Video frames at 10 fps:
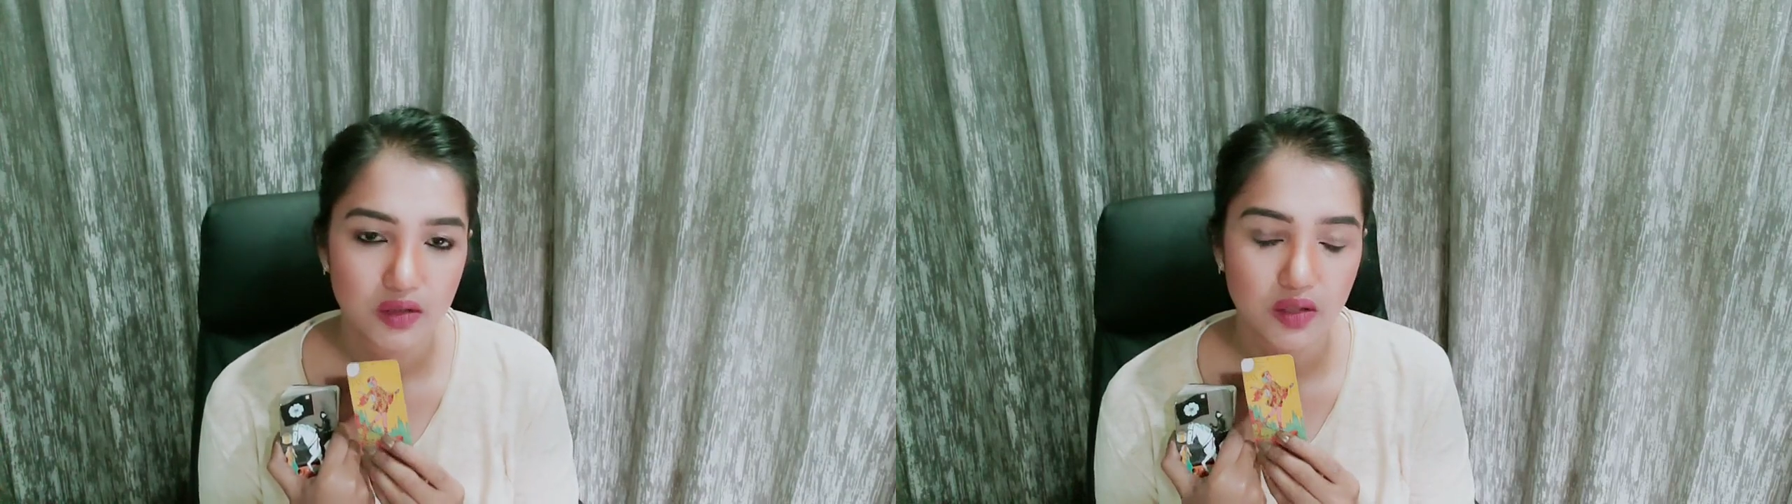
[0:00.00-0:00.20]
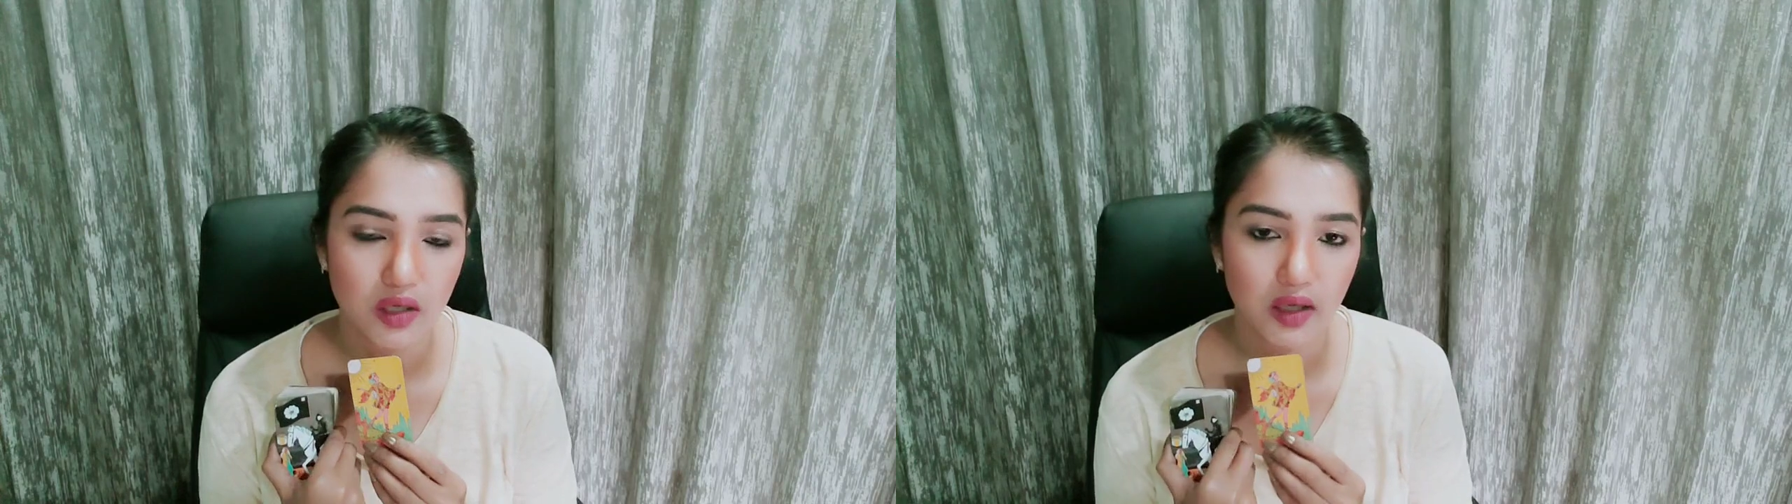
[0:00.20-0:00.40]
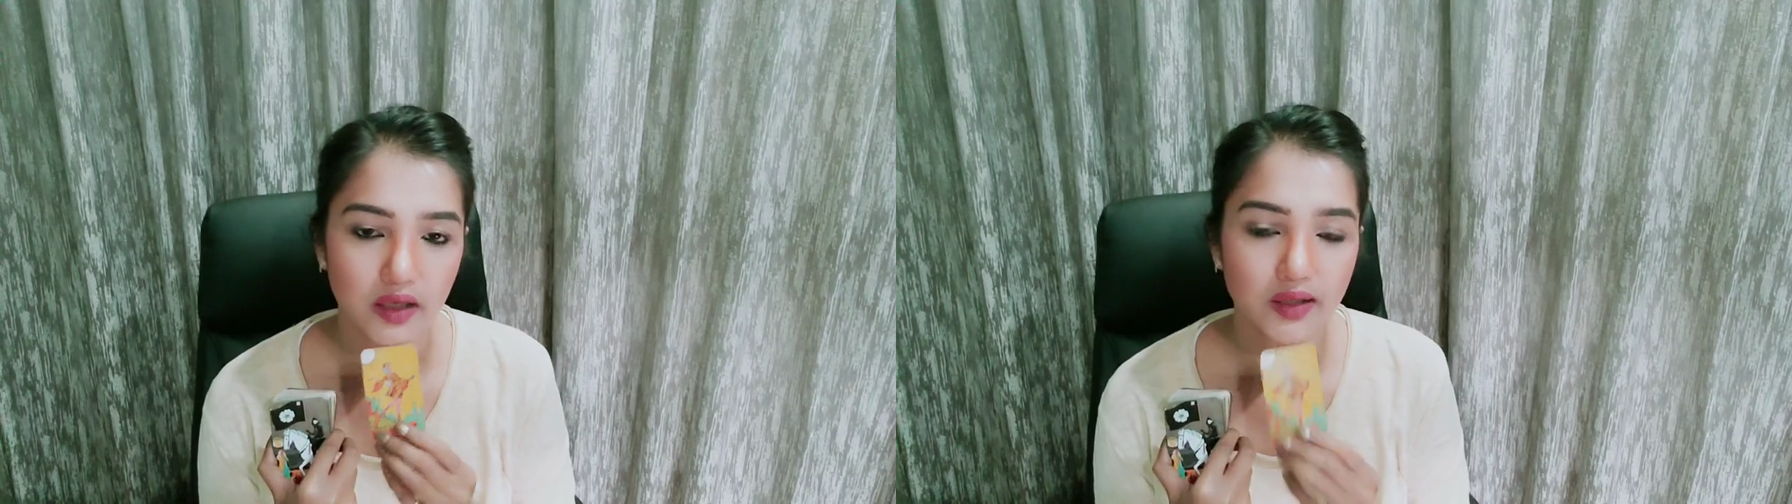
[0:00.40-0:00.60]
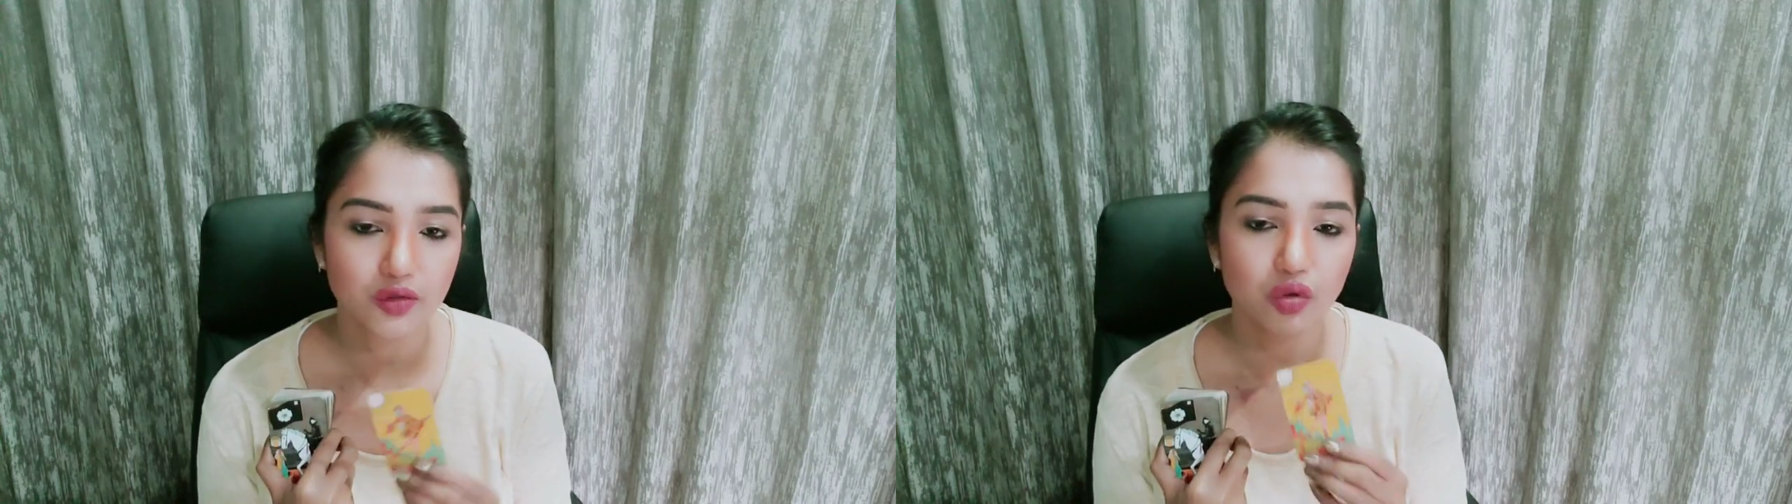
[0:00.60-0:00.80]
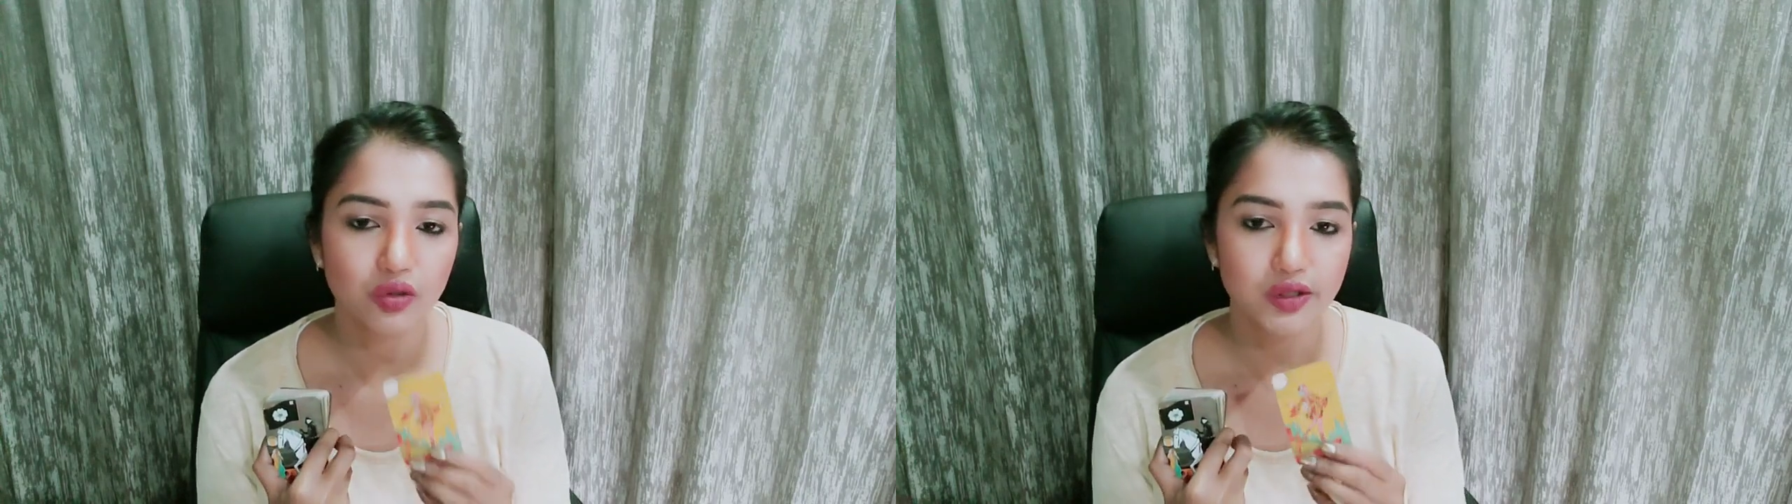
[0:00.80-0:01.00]
Uh, and I
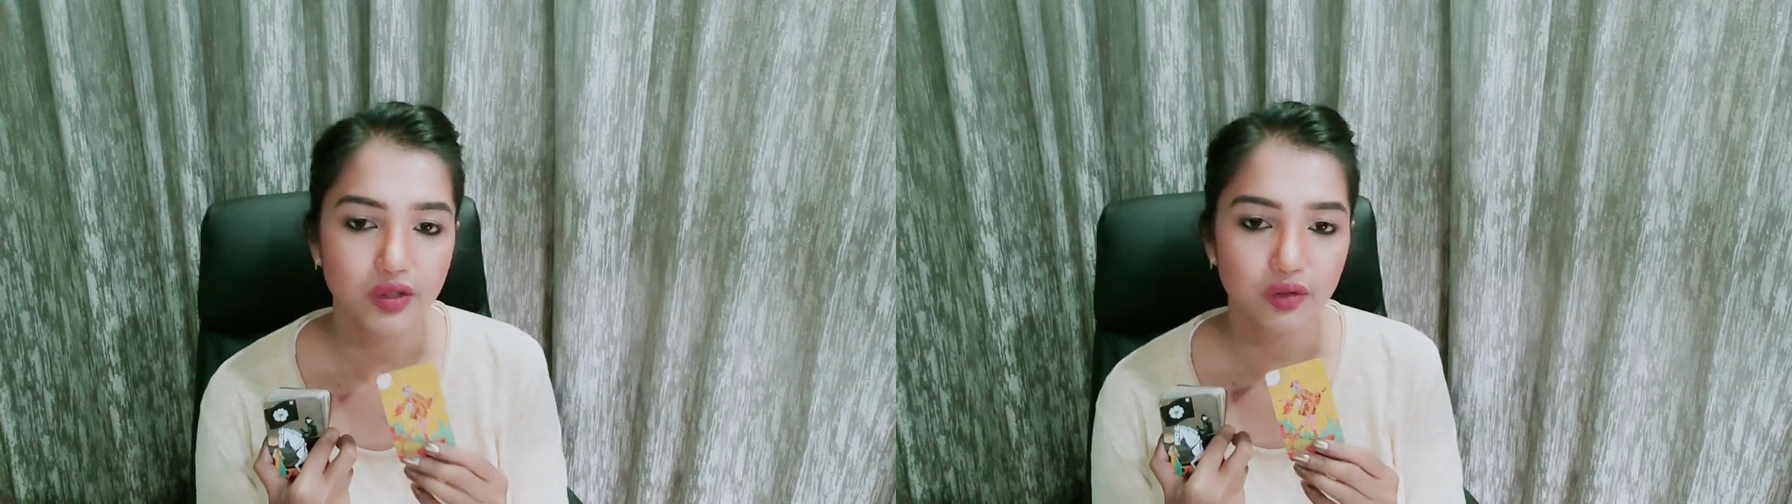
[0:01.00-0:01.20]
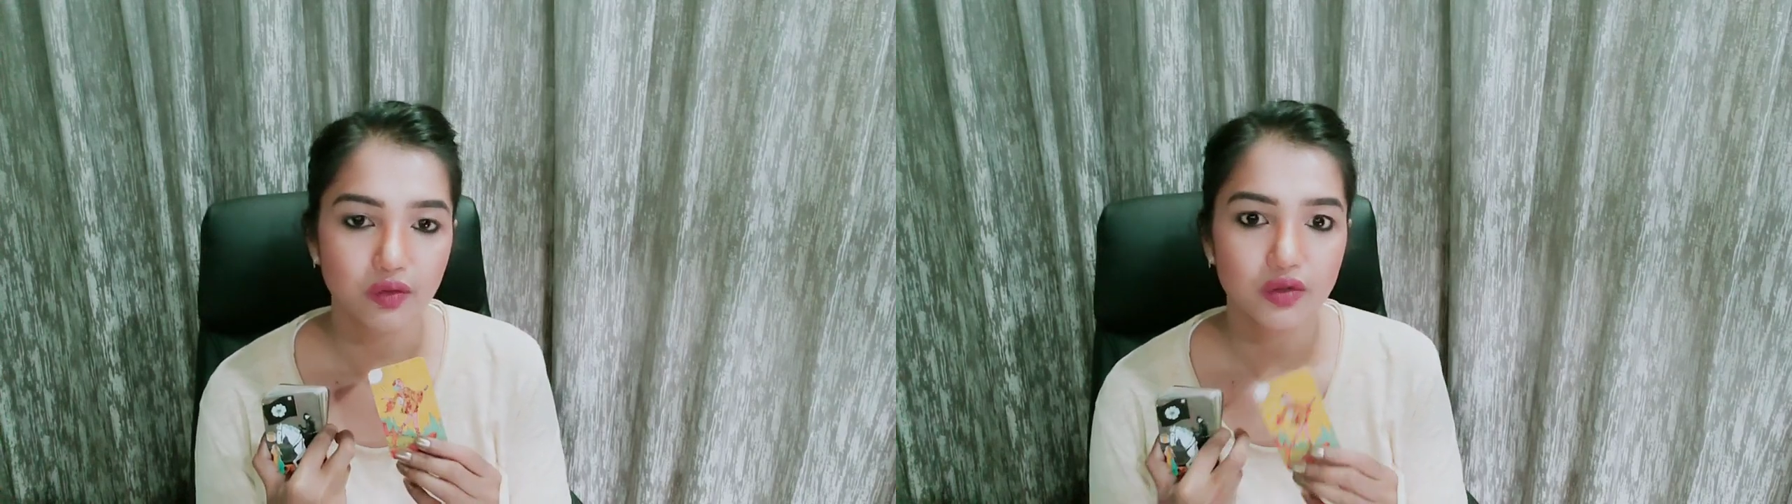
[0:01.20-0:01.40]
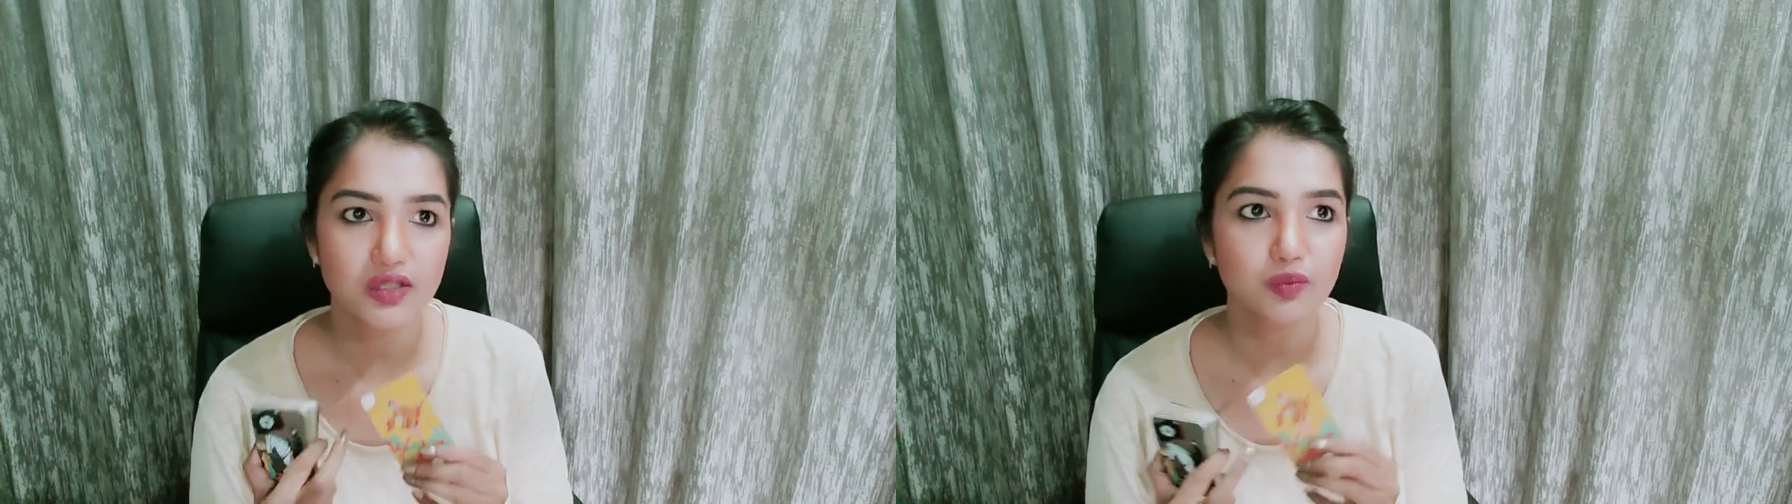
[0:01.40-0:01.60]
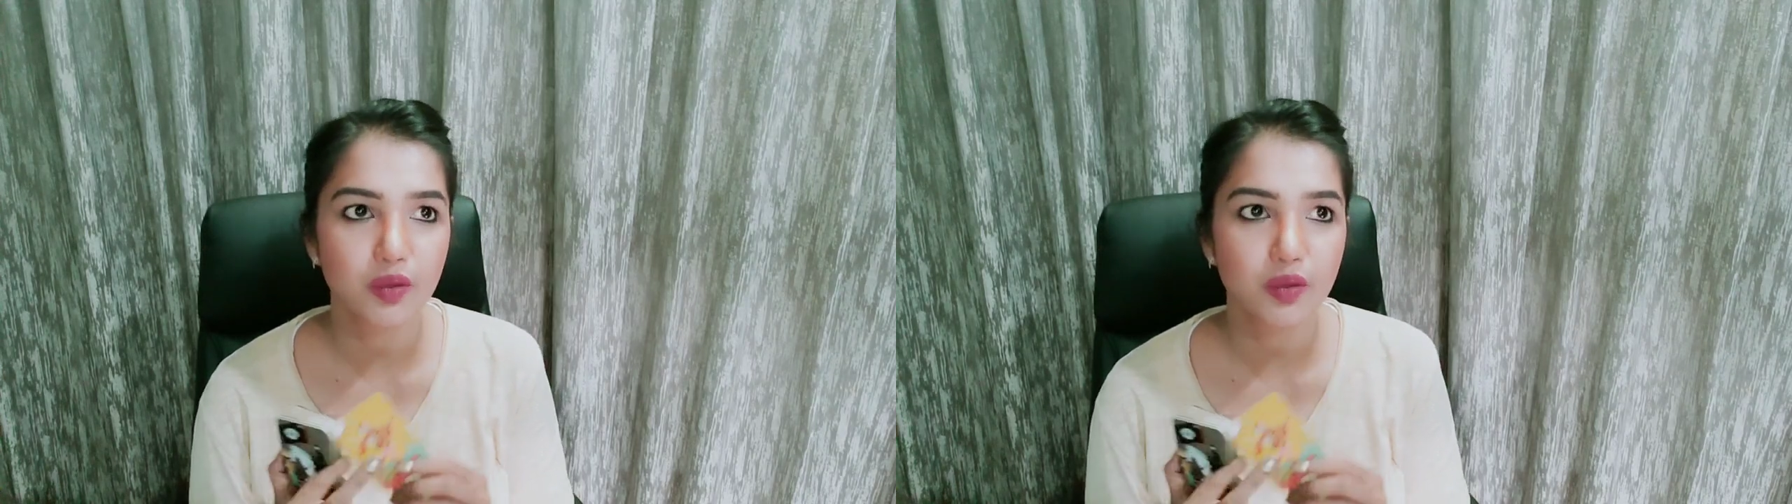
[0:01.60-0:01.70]
told you this